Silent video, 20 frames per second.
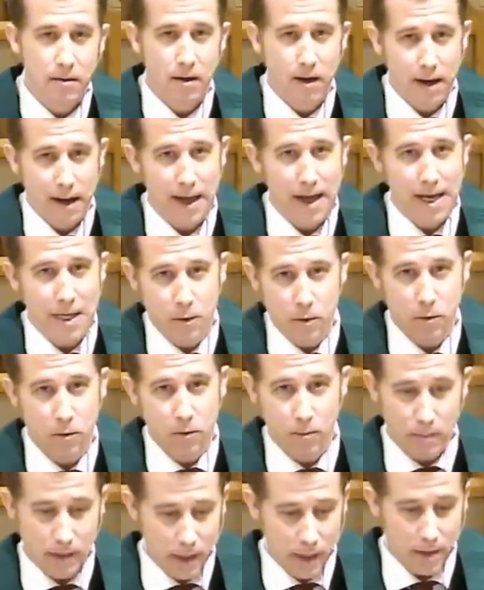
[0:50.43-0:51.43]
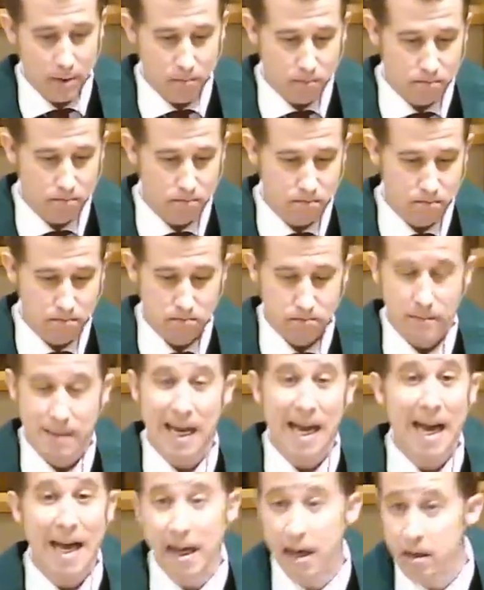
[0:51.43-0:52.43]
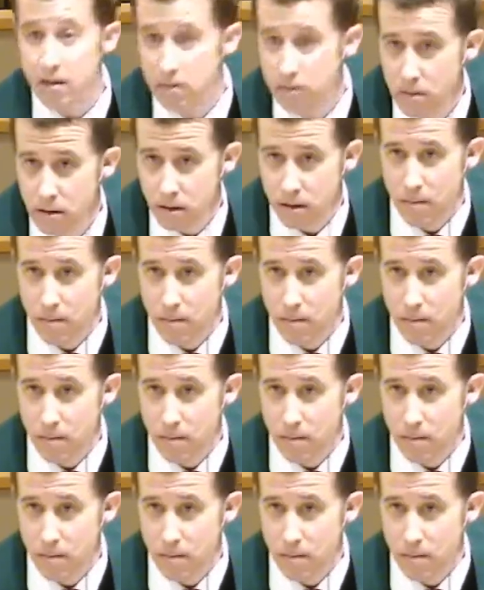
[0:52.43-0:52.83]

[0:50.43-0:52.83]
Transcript: Lazarus would be dead.